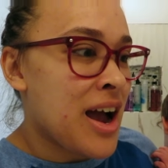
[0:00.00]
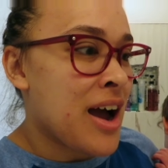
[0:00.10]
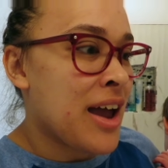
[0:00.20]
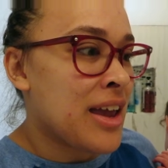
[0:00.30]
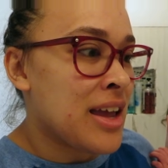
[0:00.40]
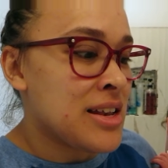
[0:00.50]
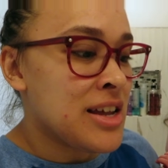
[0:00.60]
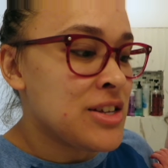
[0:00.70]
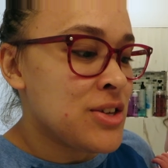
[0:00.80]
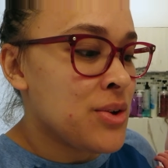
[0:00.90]
I
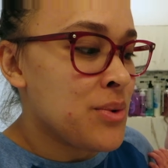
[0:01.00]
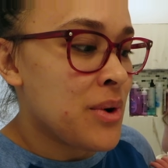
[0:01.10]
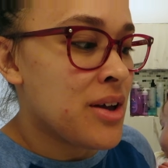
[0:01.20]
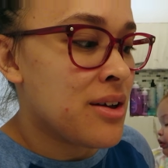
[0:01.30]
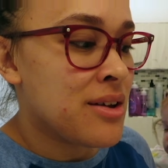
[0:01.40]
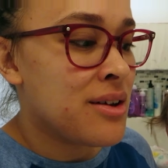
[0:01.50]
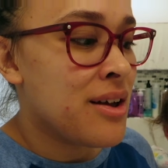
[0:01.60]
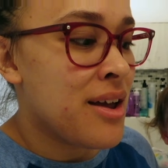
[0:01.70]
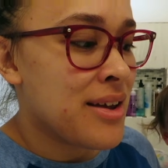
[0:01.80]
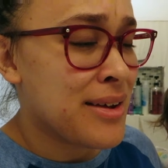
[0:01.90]
need to
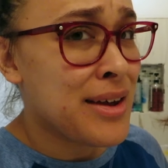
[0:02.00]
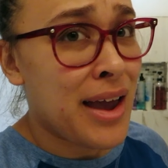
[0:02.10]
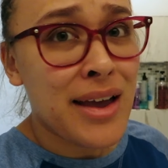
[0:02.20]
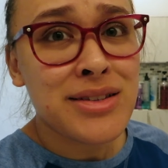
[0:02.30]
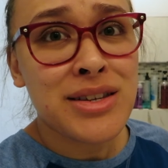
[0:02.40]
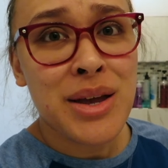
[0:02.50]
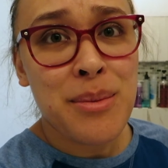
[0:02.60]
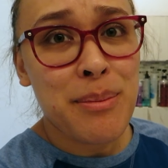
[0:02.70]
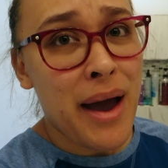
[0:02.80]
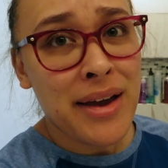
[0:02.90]
get
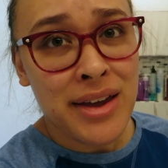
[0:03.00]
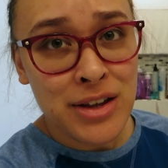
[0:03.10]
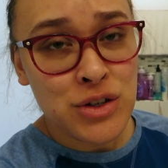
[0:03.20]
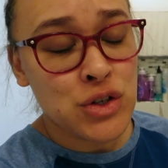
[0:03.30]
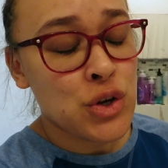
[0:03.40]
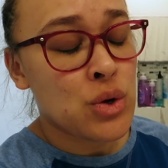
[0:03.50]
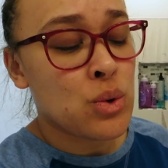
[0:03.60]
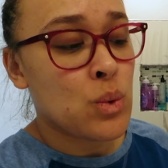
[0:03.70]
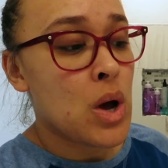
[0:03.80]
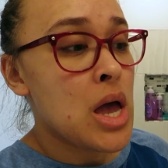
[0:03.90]
back
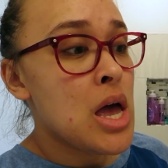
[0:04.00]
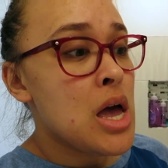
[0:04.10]
into